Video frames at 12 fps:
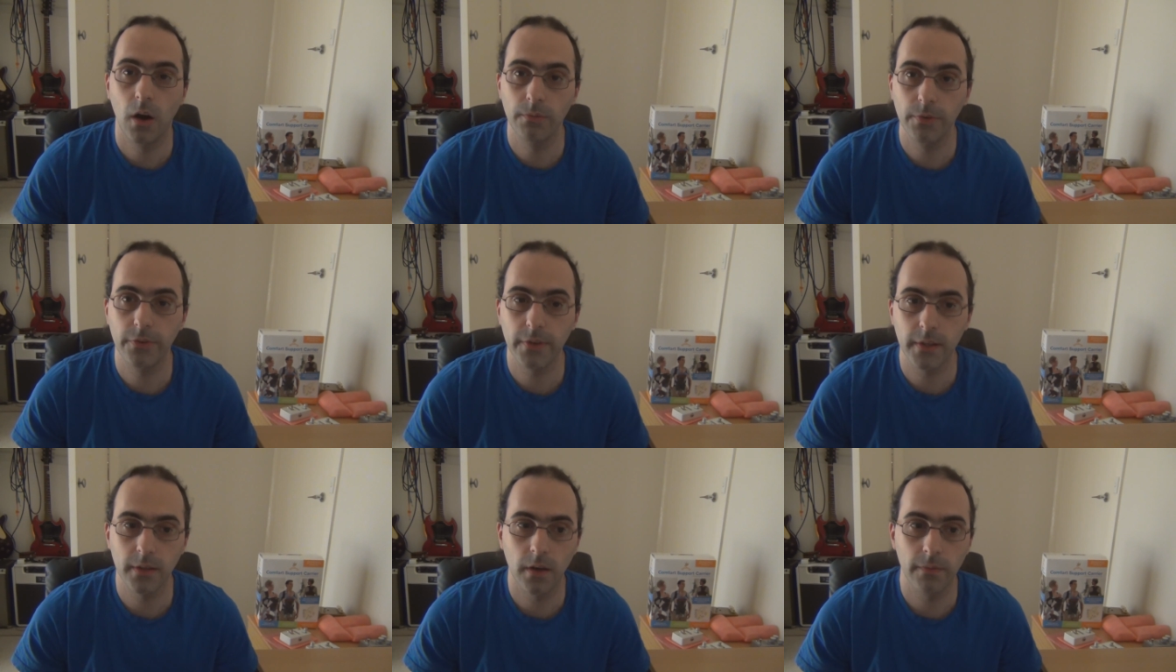
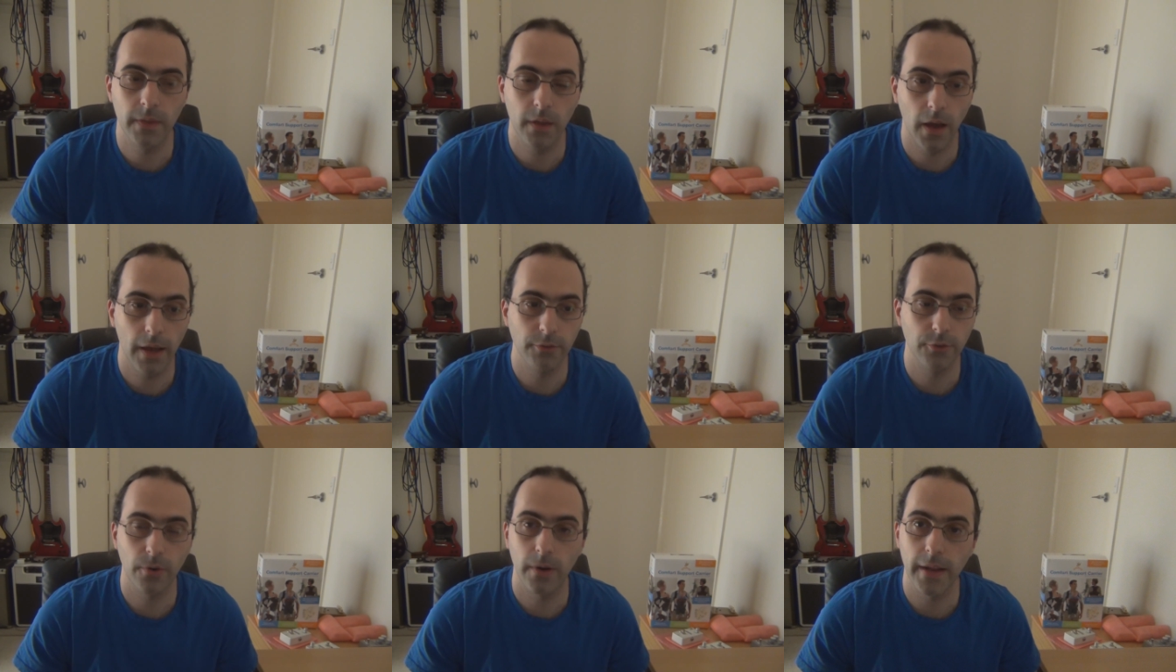Obviously, I've, I have
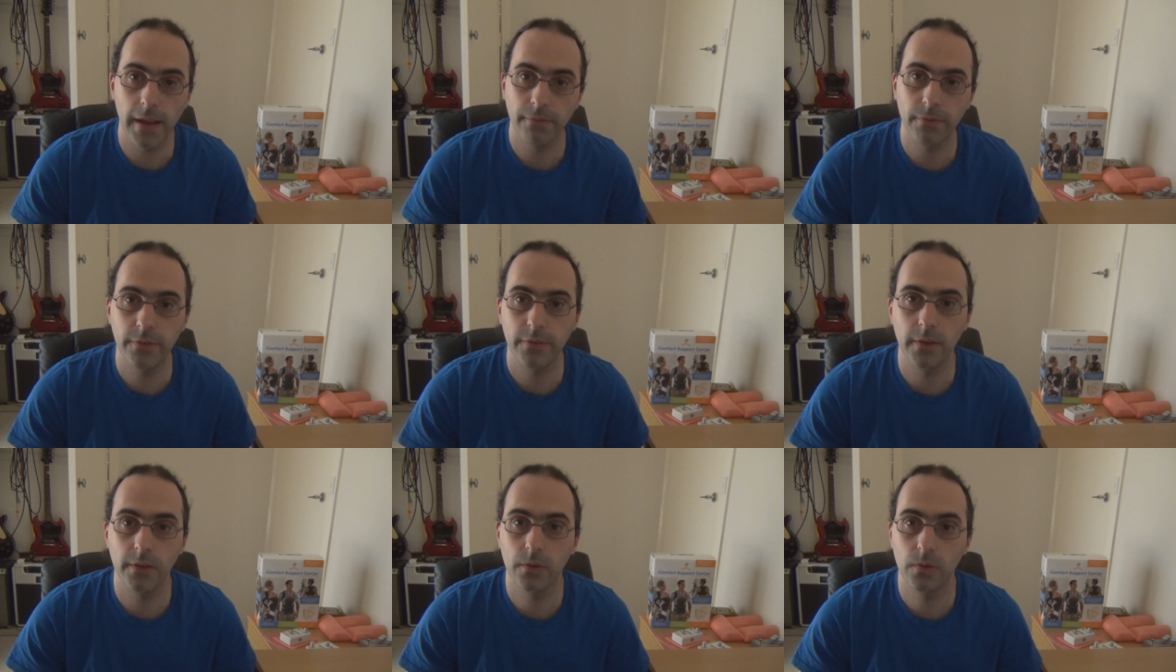not tried every
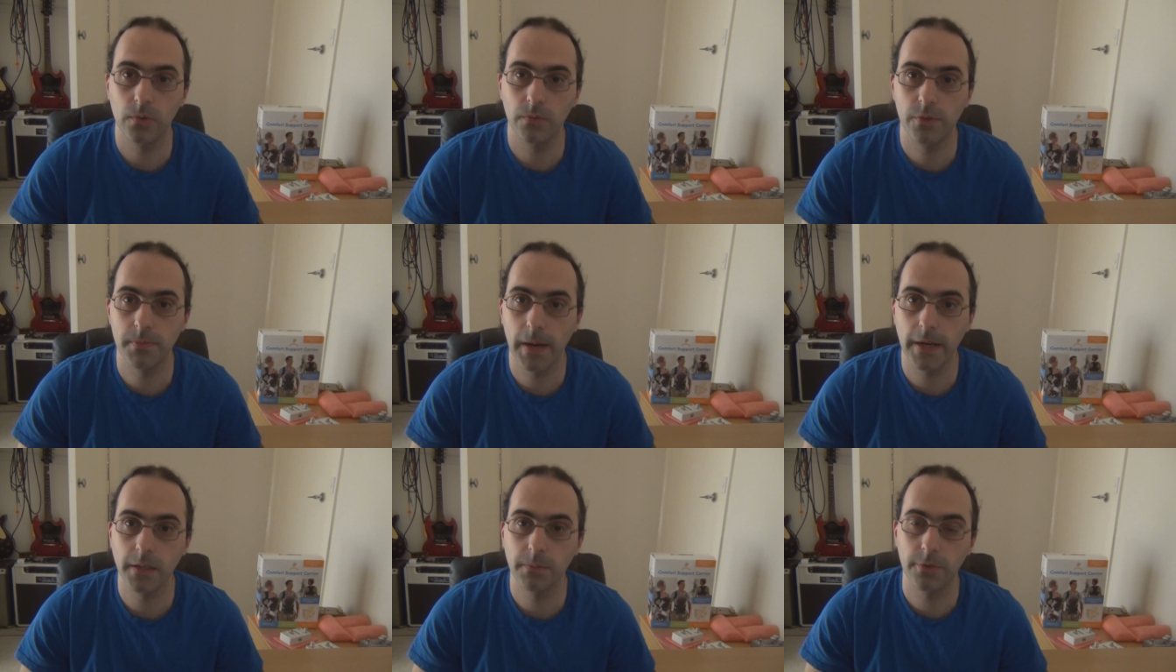single
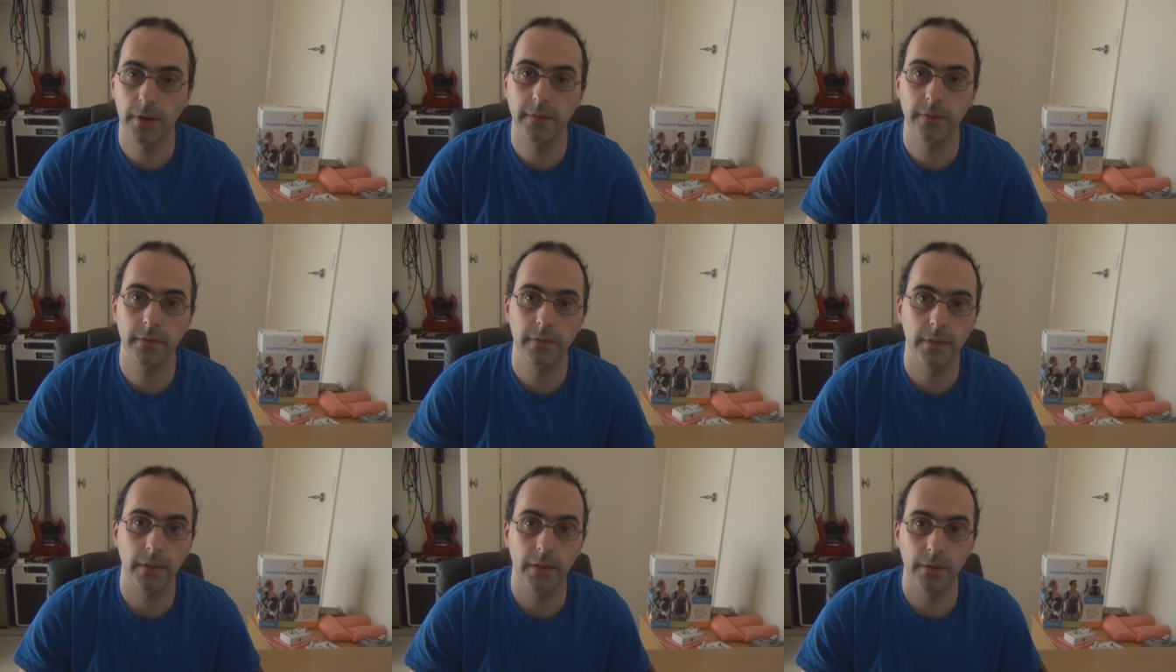germanium
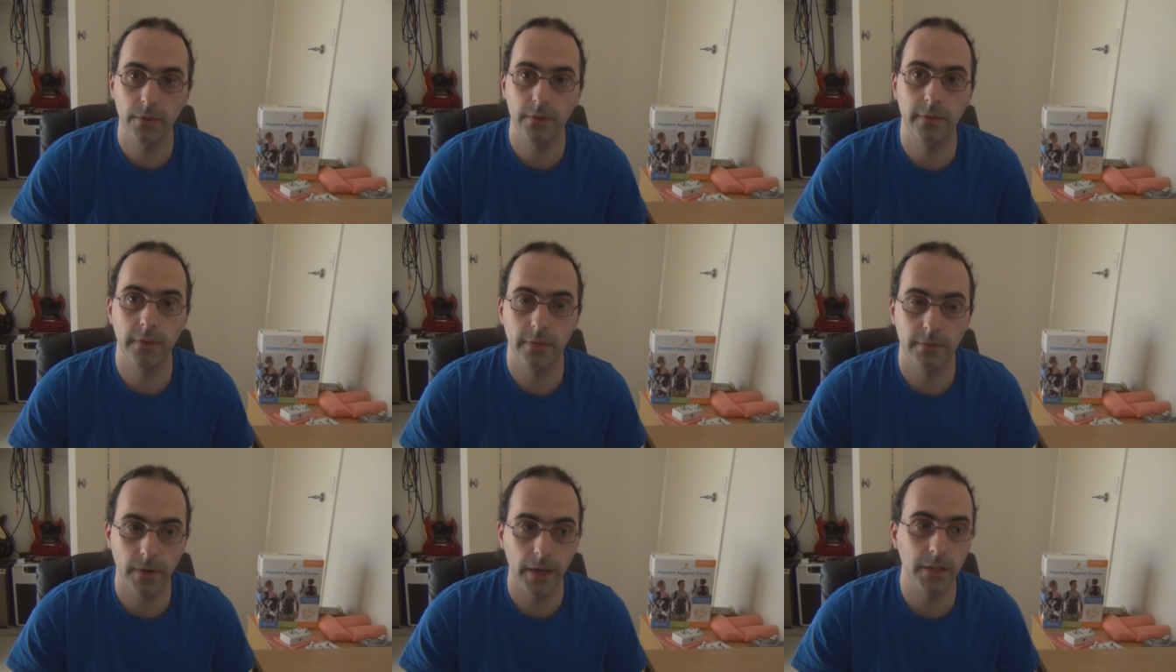transistor that there is
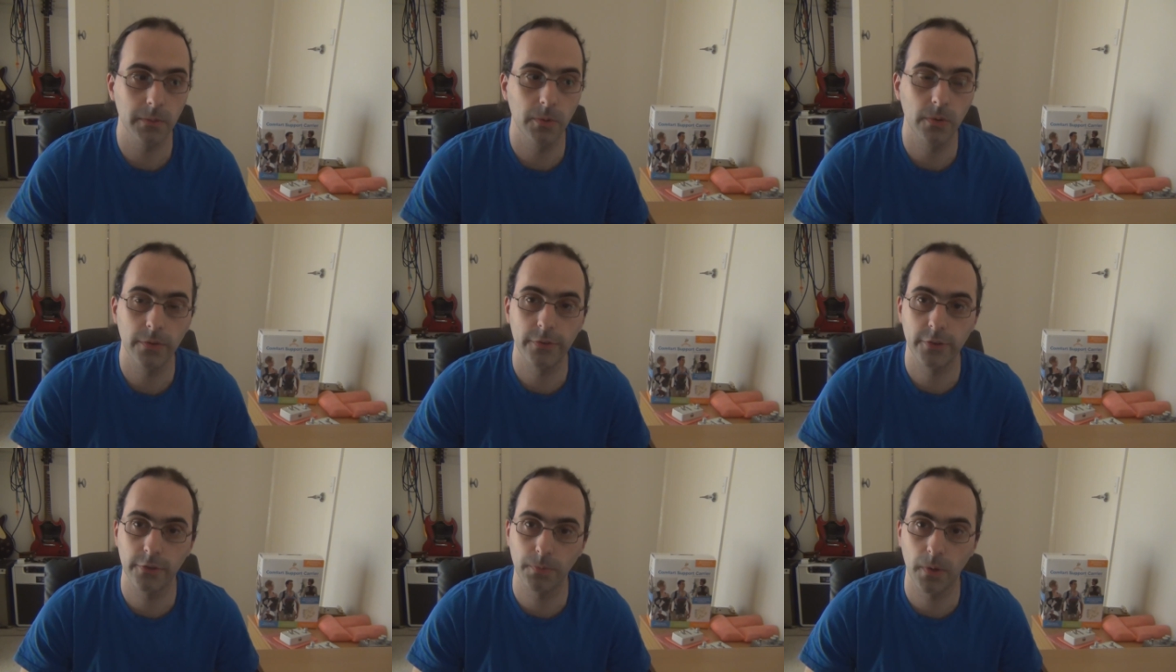that's available. It's
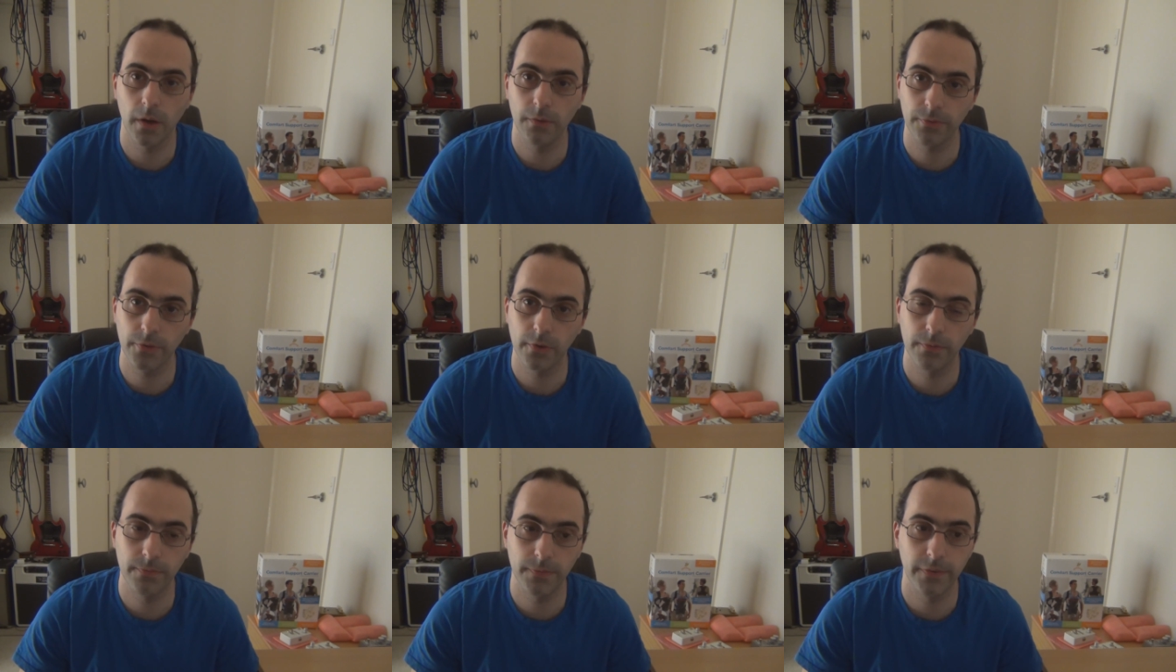just what I've
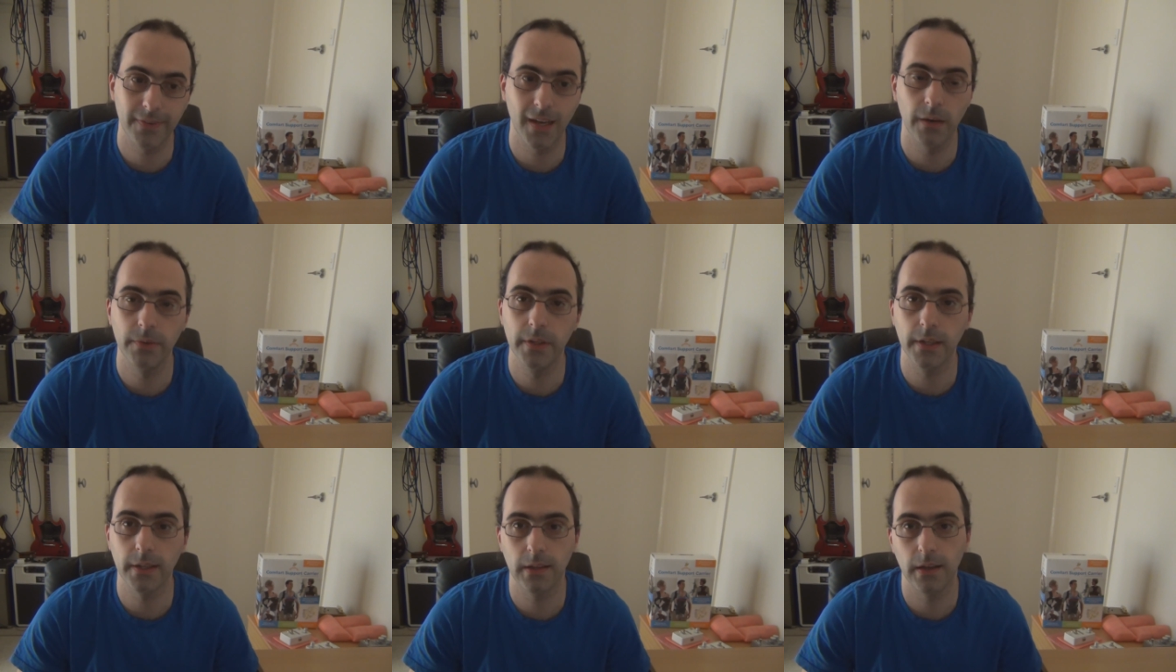sort of discovered
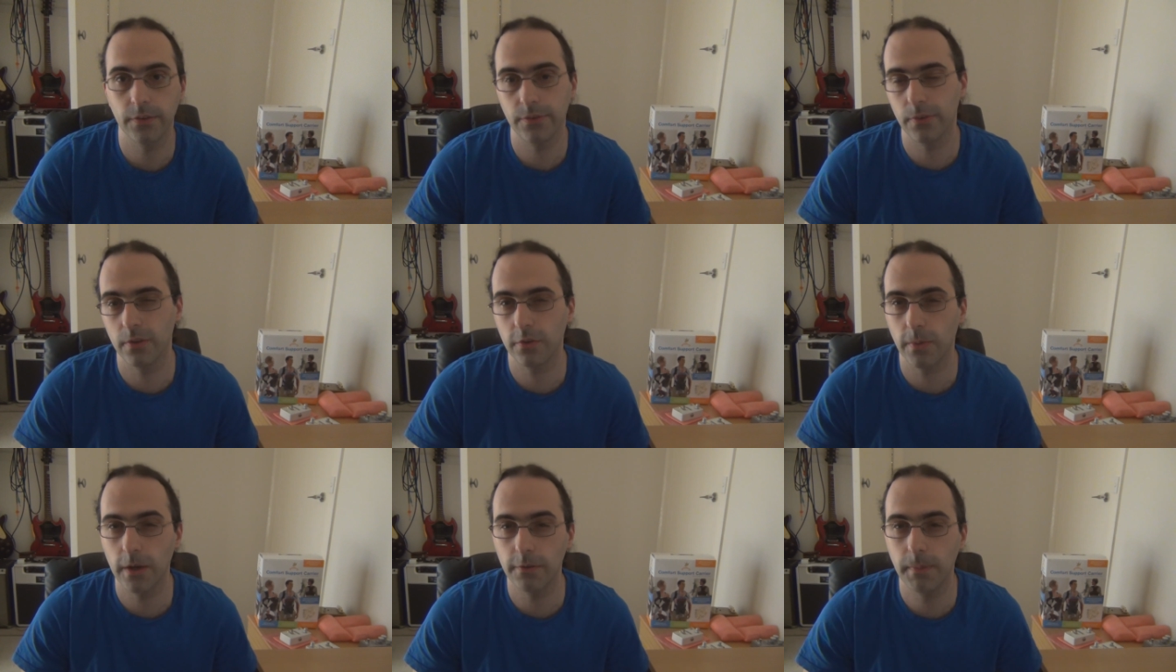in the last sort of
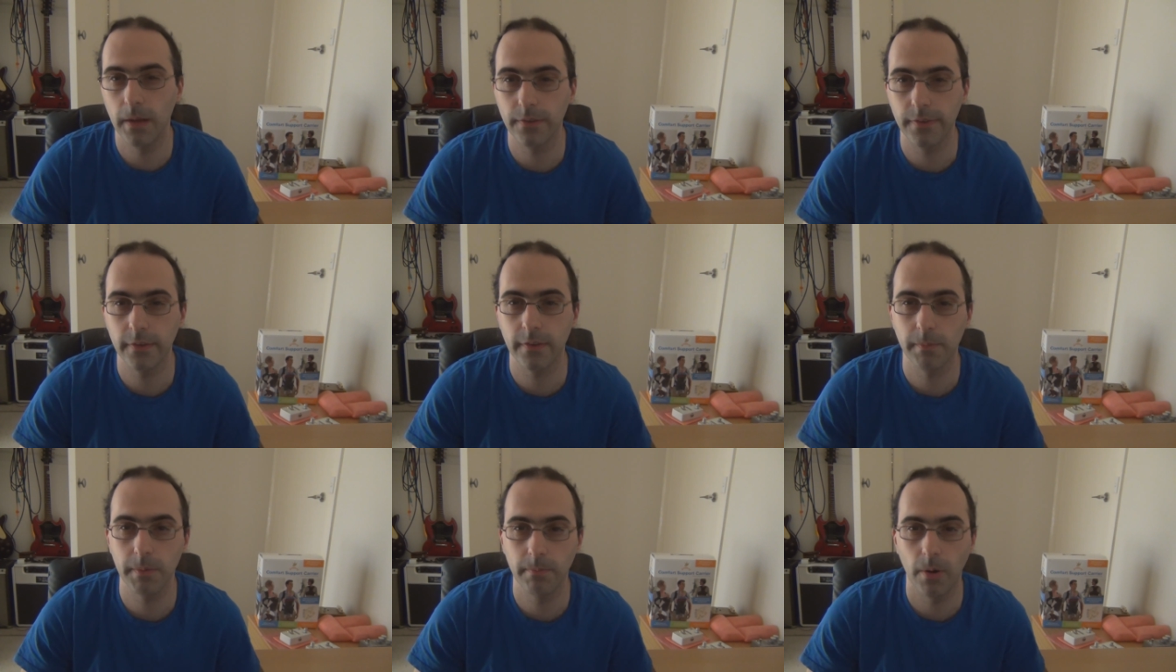12 months since
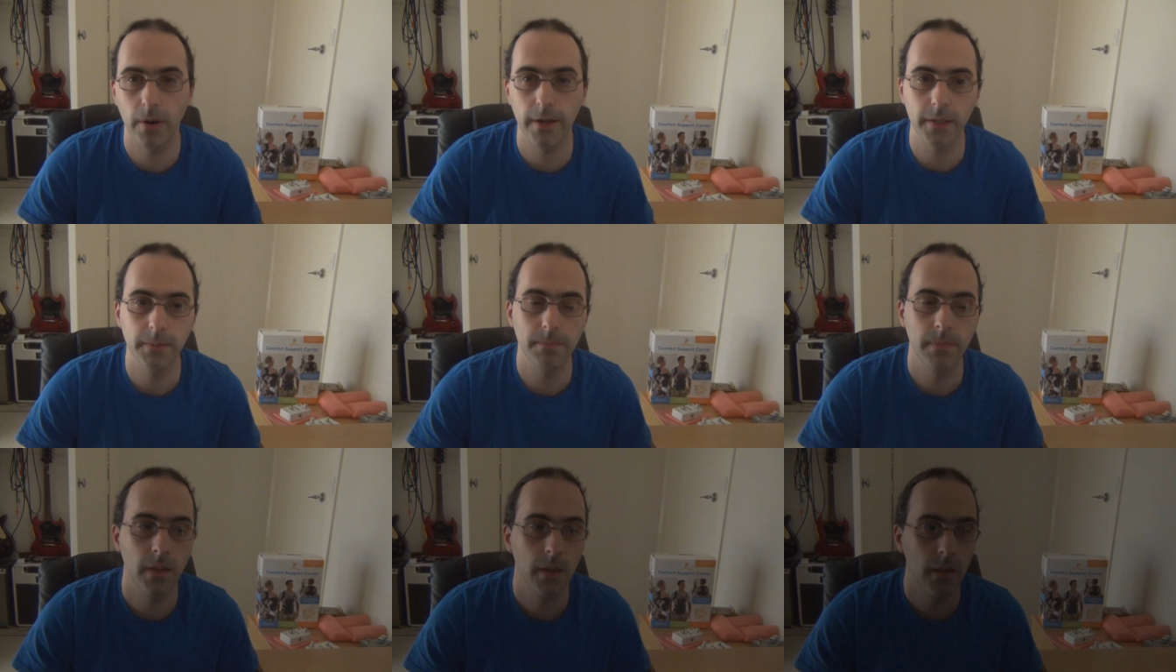I've been buying
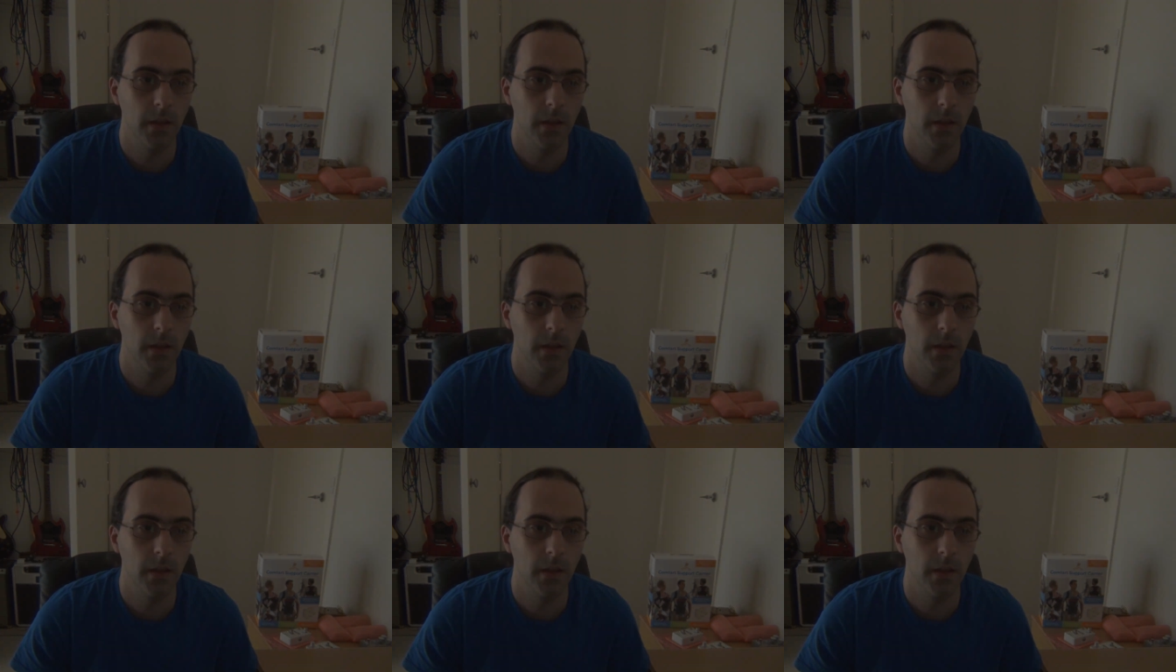them.